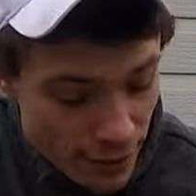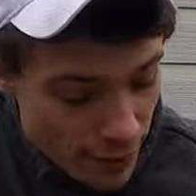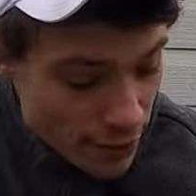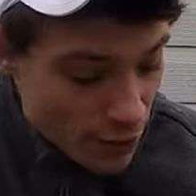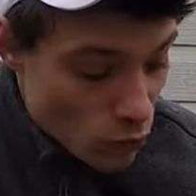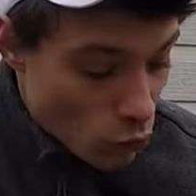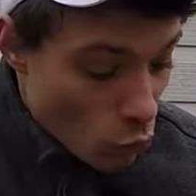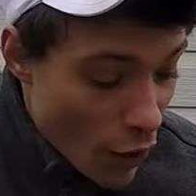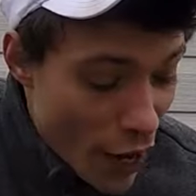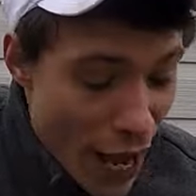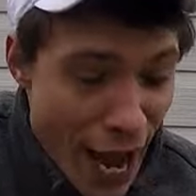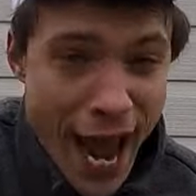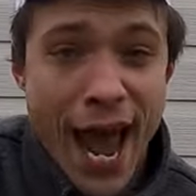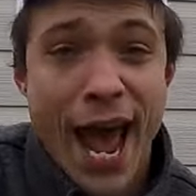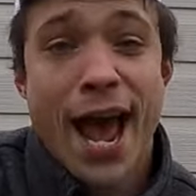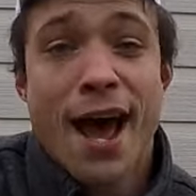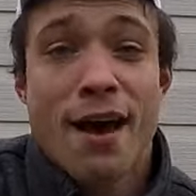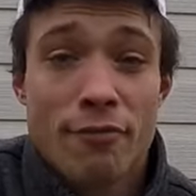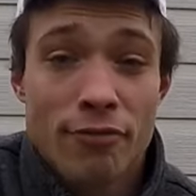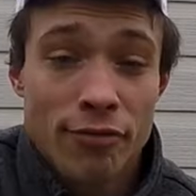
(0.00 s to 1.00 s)
is what I
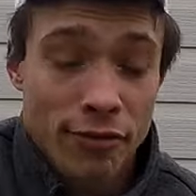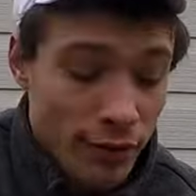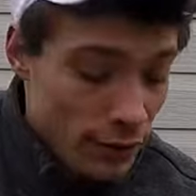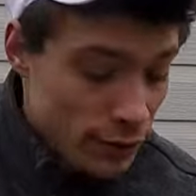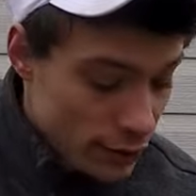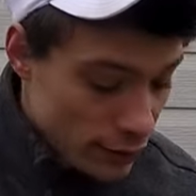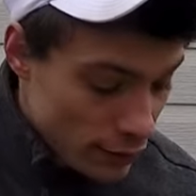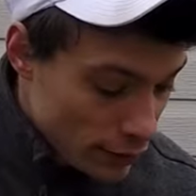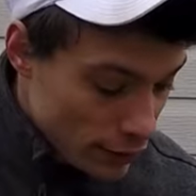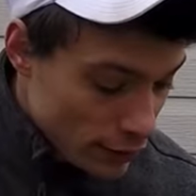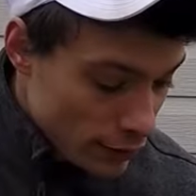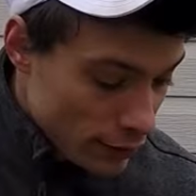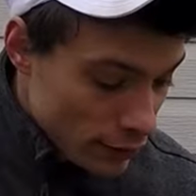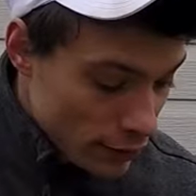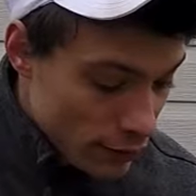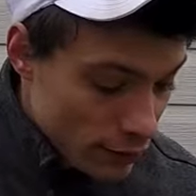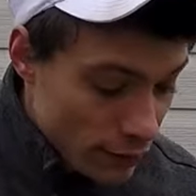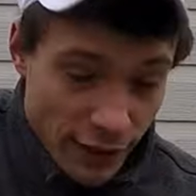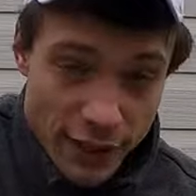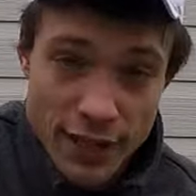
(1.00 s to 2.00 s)
have
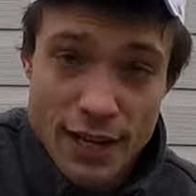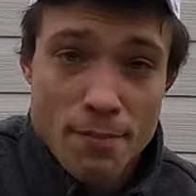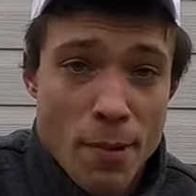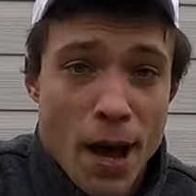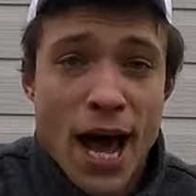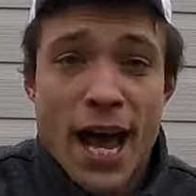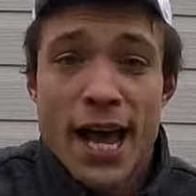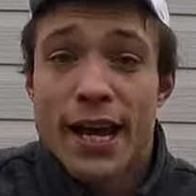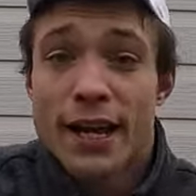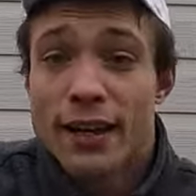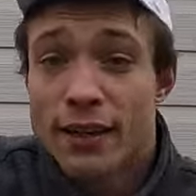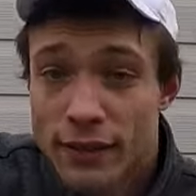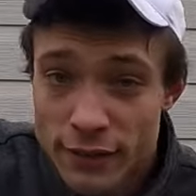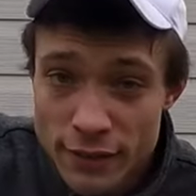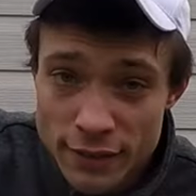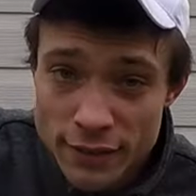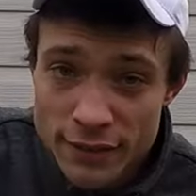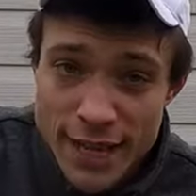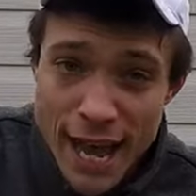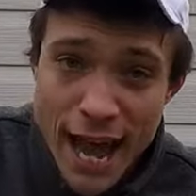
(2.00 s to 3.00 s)
in my
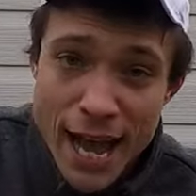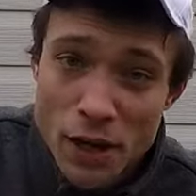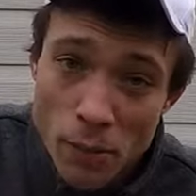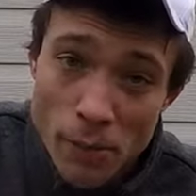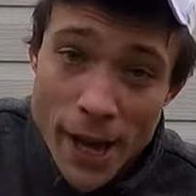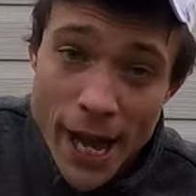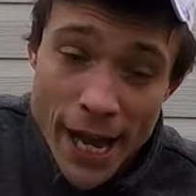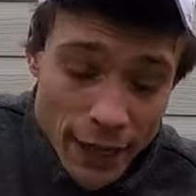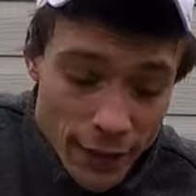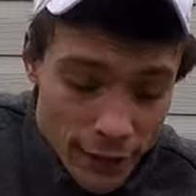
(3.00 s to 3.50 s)
tackle bag.